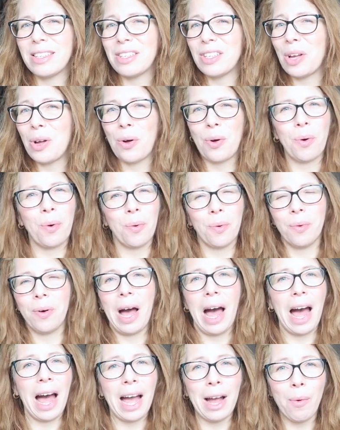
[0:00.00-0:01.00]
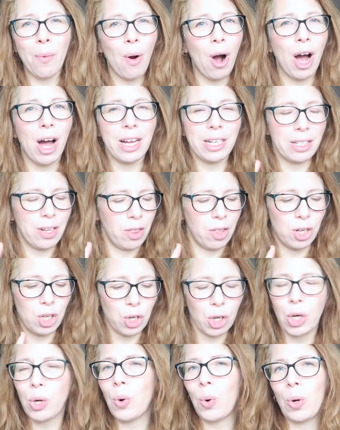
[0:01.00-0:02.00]
So I want the
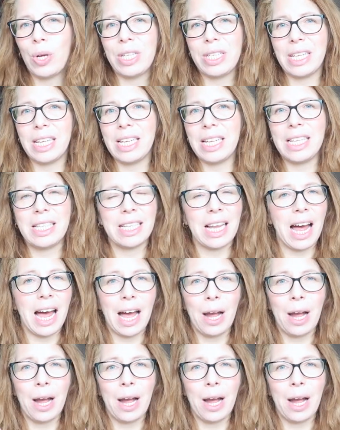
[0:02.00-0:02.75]
turquoises,